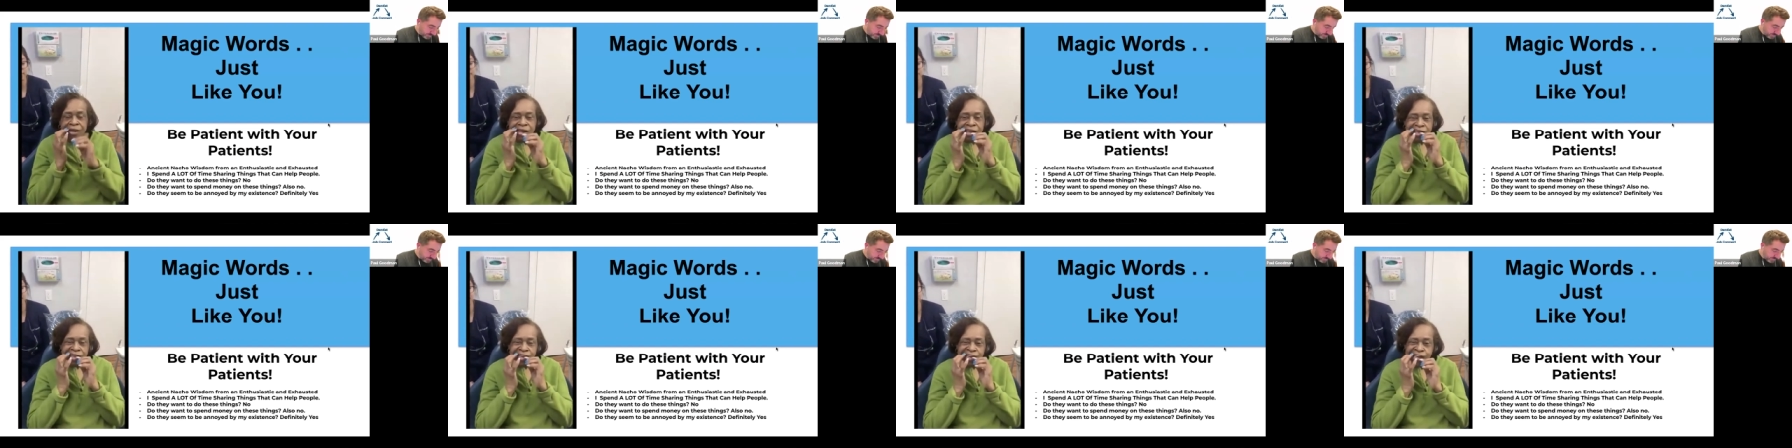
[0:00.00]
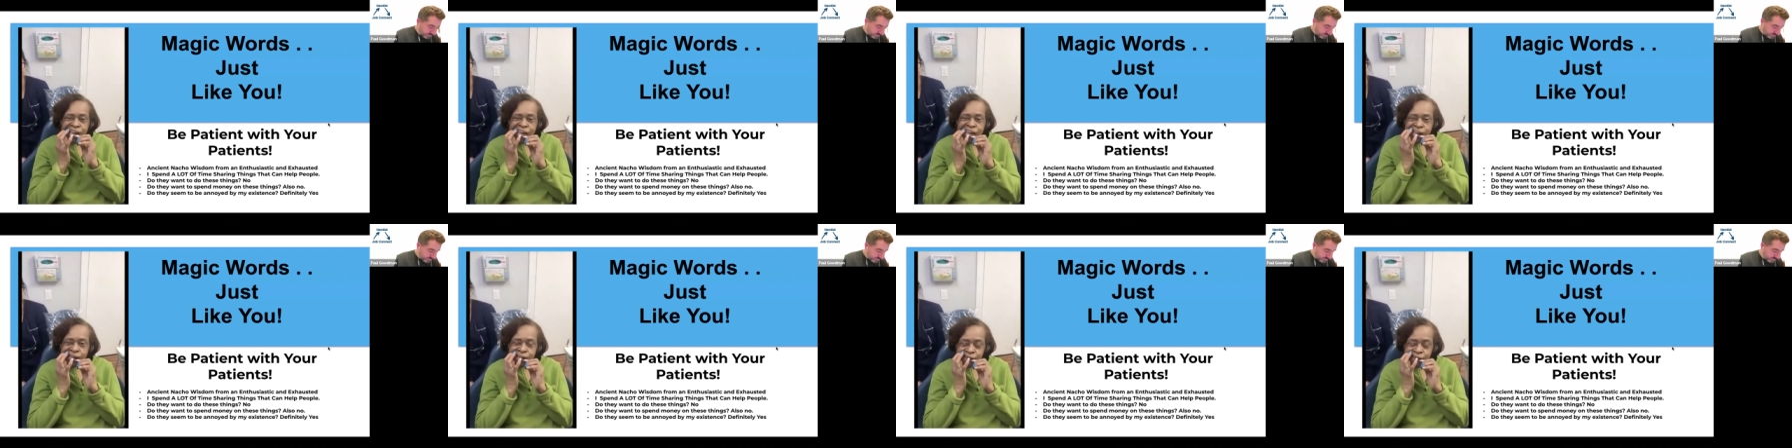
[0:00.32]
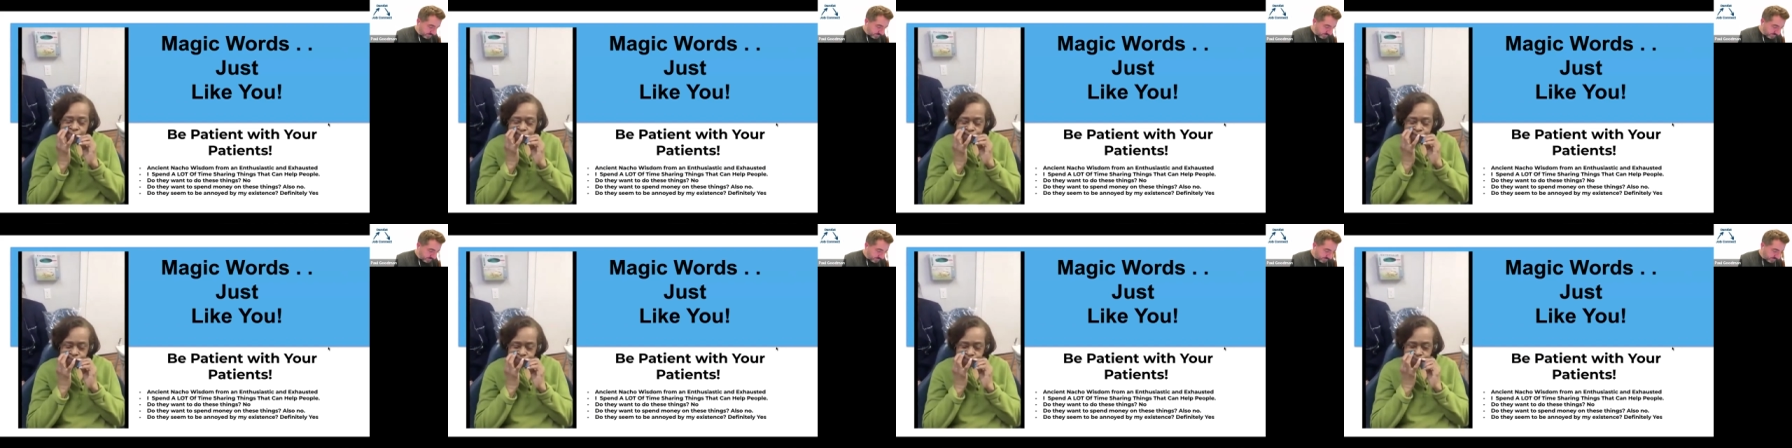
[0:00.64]
at?
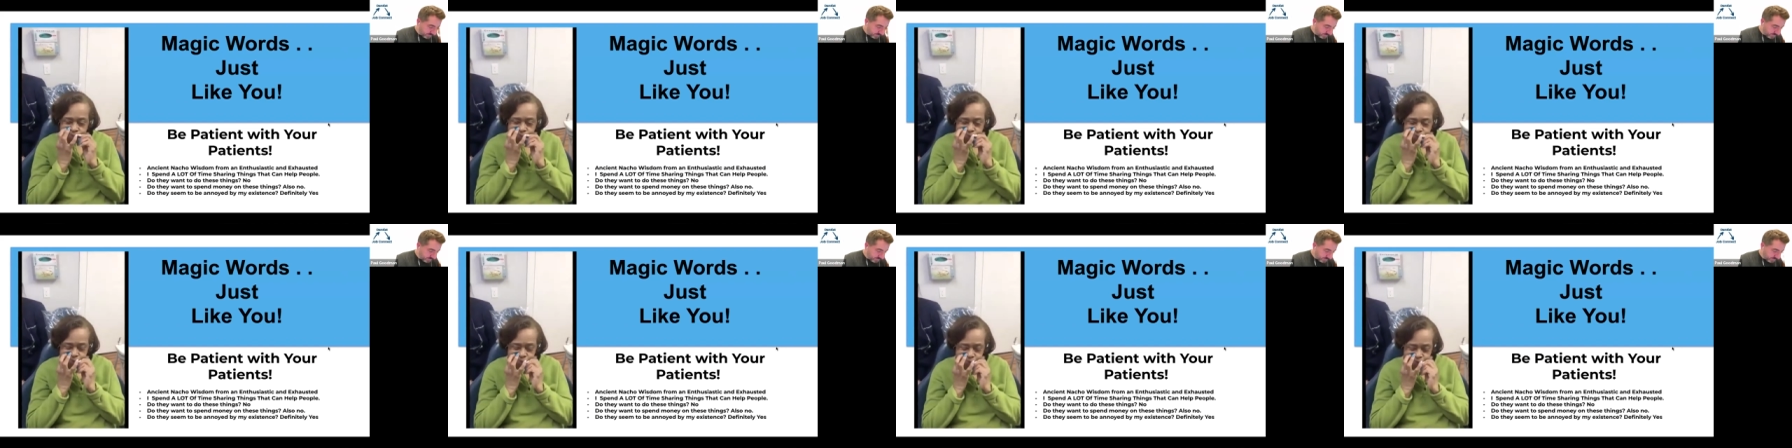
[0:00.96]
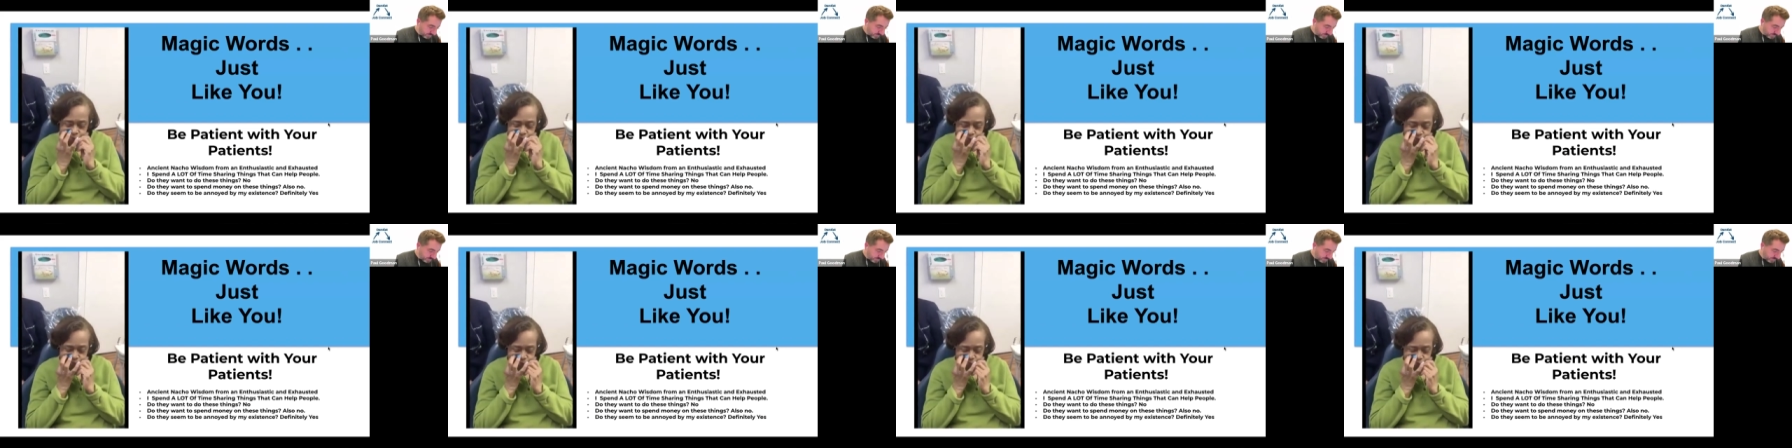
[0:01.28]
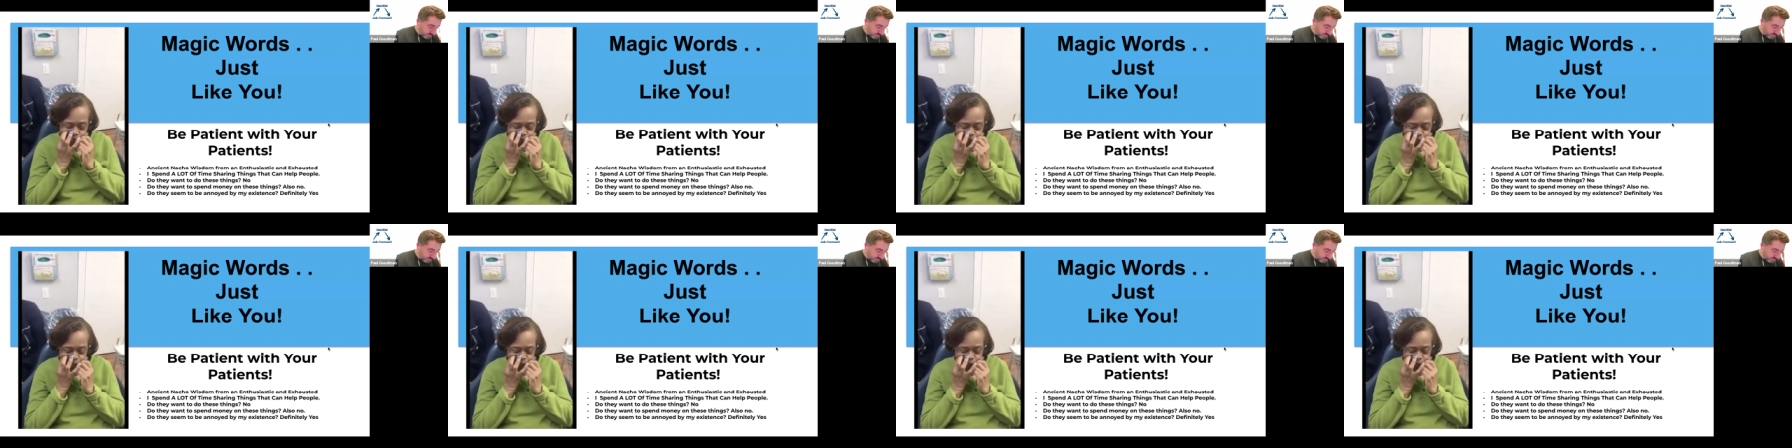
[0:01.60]
So
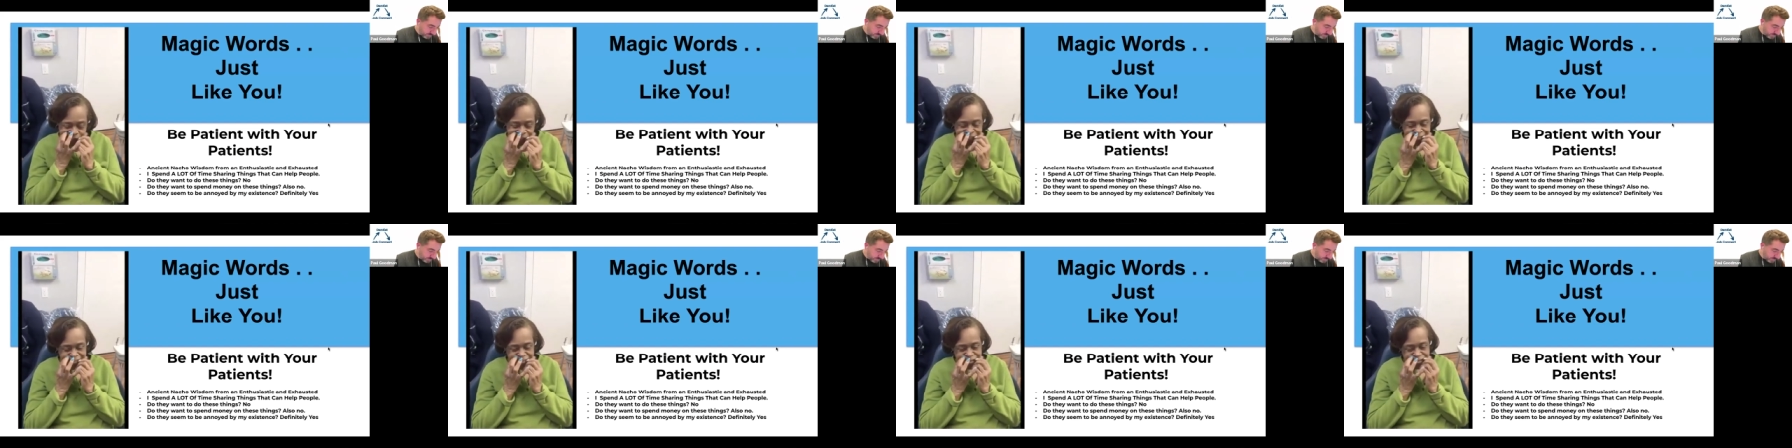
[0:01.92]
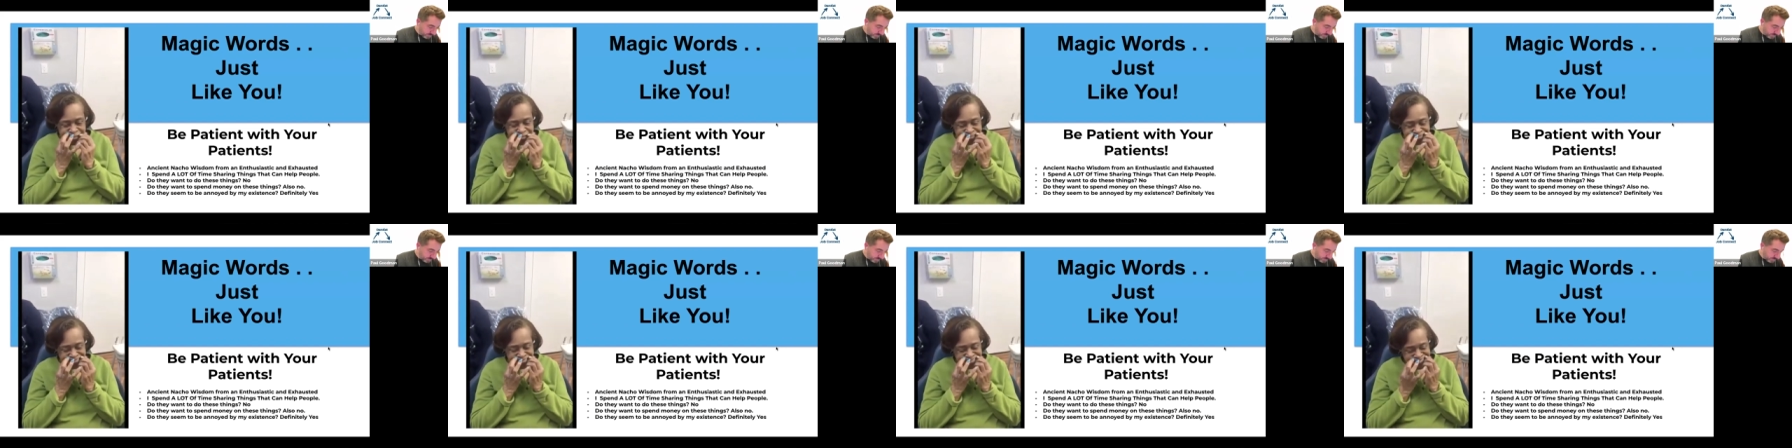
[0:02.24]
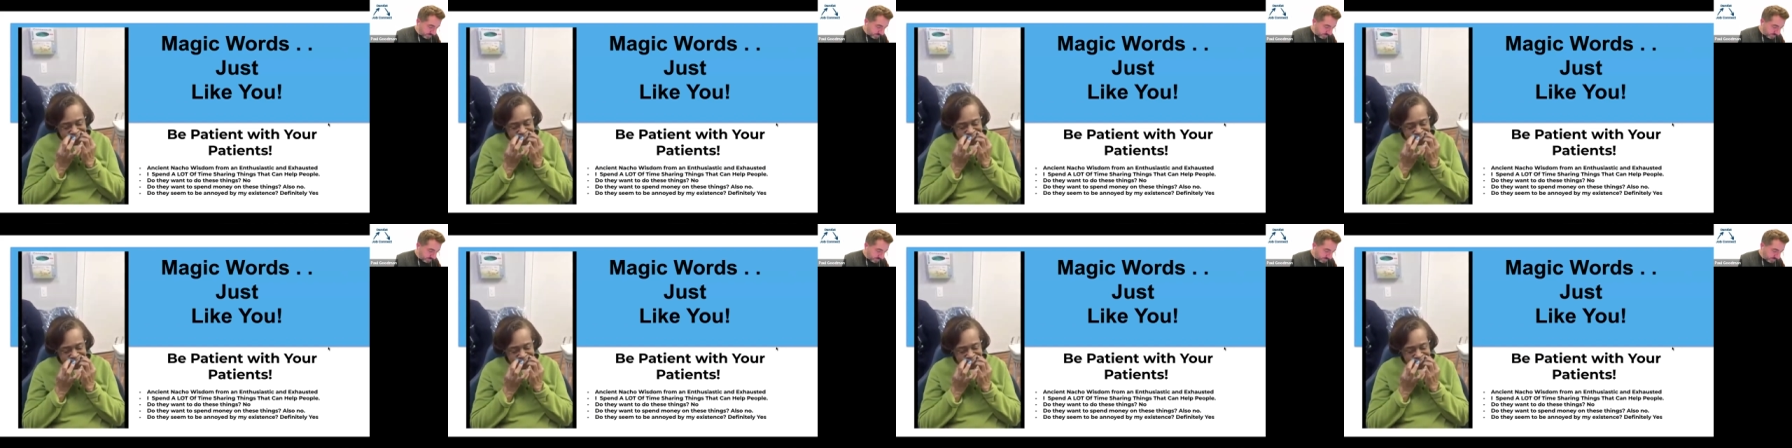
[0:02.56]
these are on the upper.